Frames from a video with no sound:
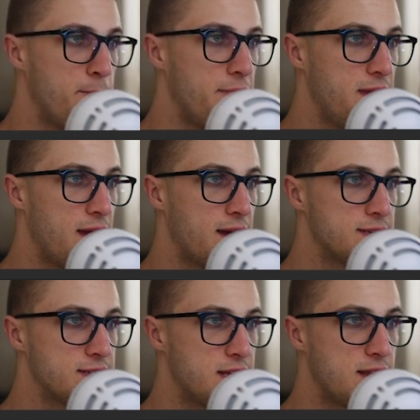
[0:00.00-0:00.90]

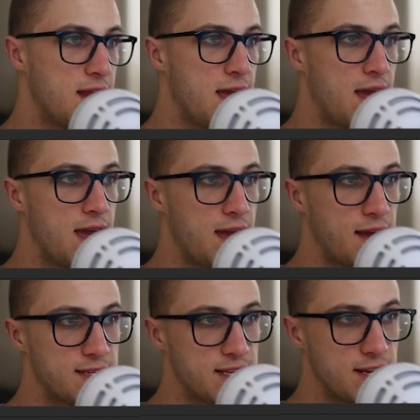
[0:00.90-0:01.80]
BS and
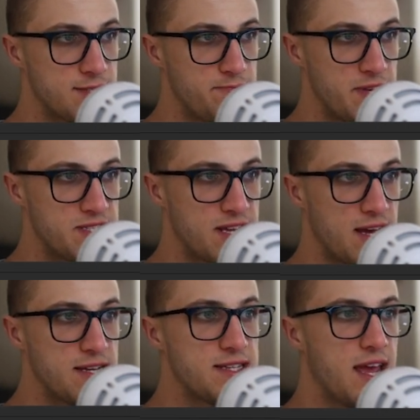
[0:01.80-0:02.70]
AS, that is bid
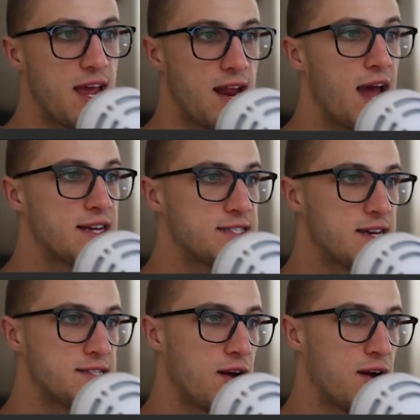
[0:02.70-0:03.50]
size and ask size.